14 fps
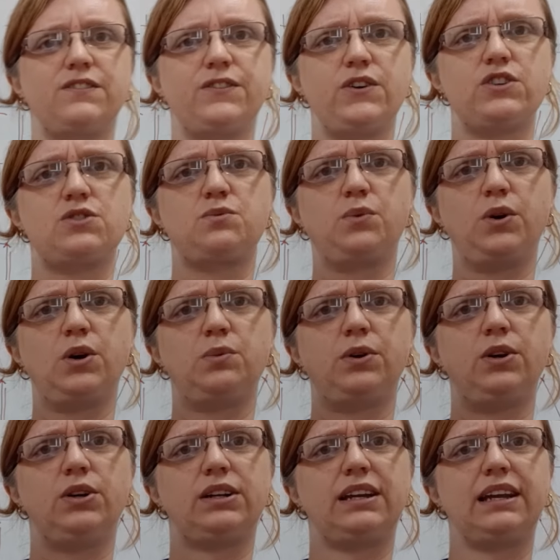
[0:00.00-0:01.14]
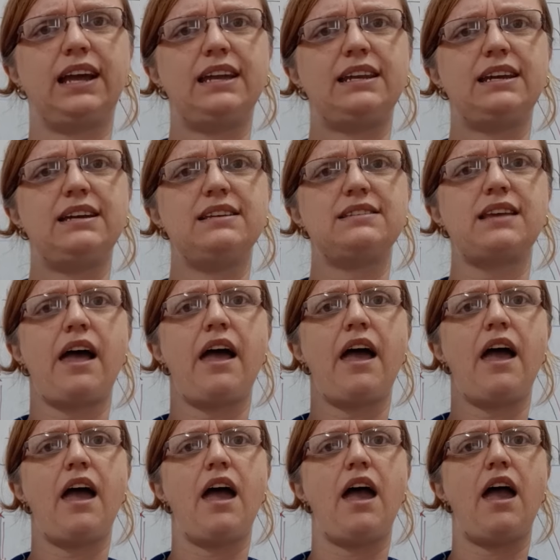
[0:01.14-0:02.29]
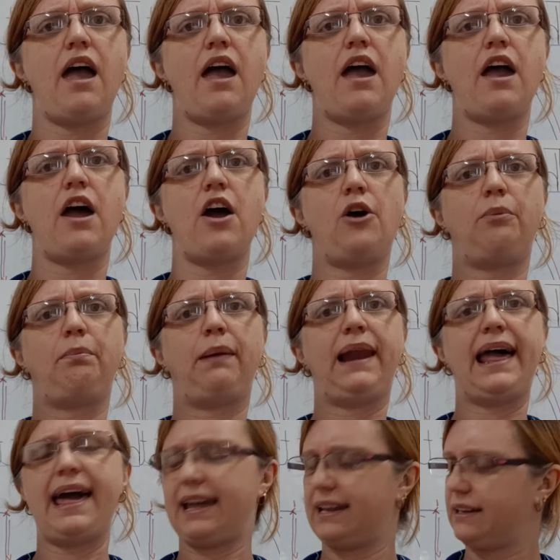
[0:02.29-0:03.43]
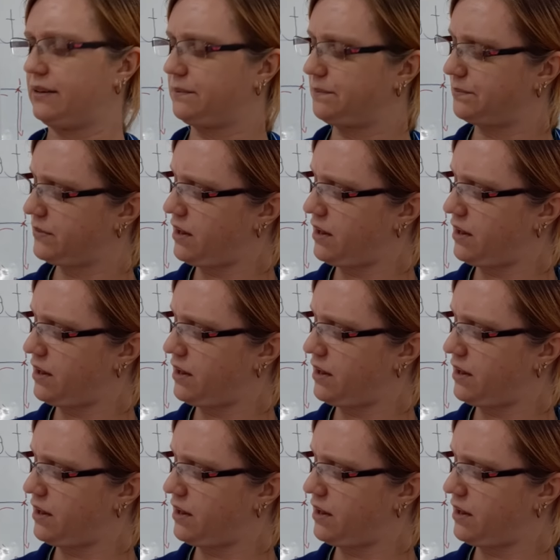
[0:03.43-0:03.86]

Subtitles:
The first word we're looking at is airplane.